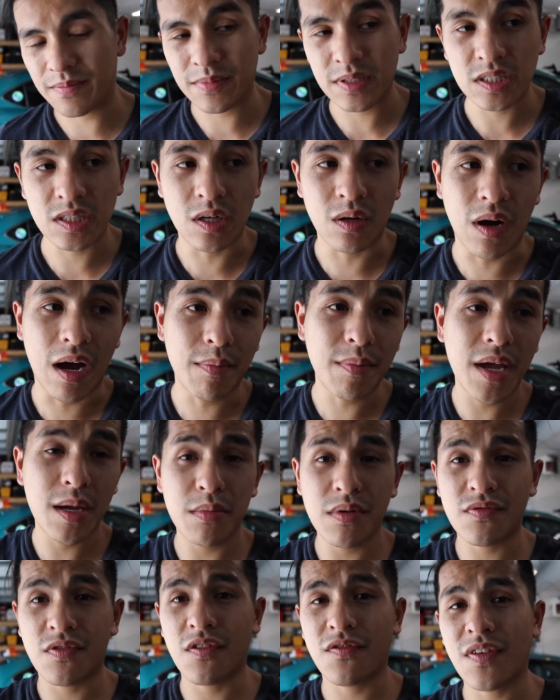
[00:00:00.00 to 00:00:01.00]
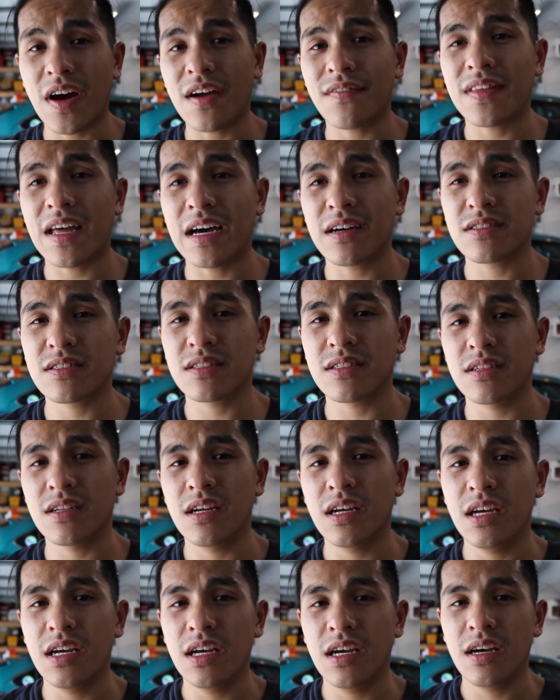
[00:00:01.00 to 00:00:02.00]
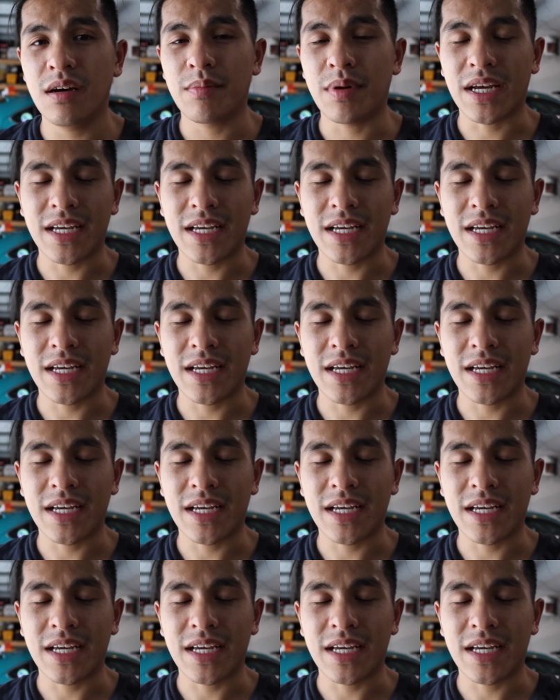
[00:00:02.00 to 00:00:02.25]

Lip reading: So I'm aiming for 5,000, but